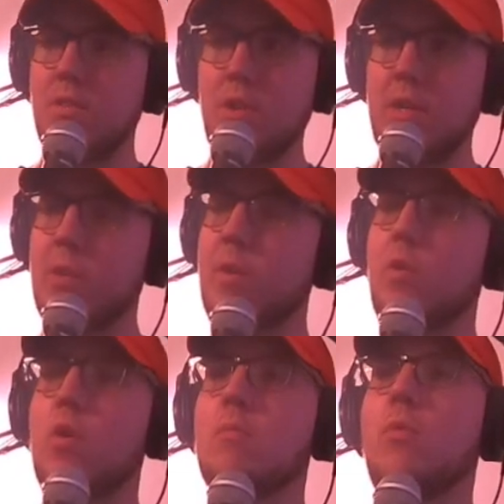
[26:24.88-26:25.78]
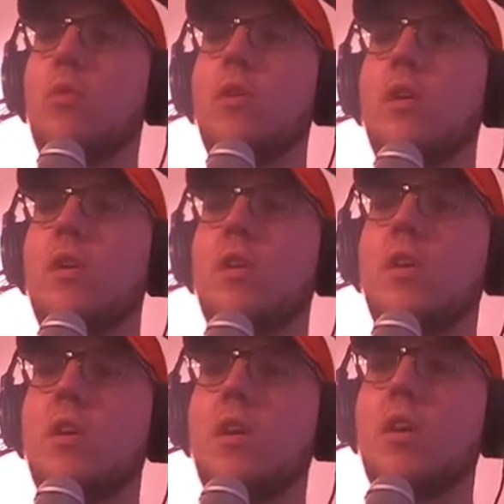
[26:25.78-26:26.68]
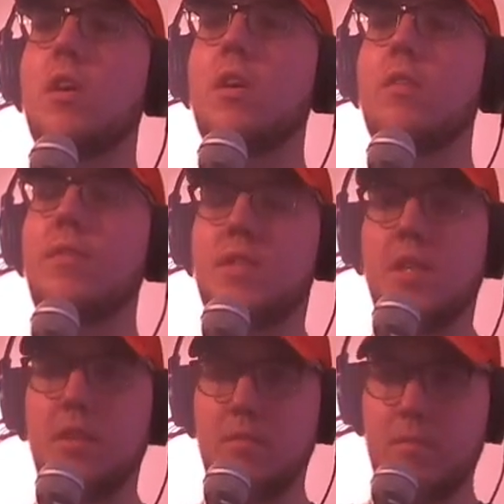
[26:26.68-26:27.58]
or do you like to record more fishing?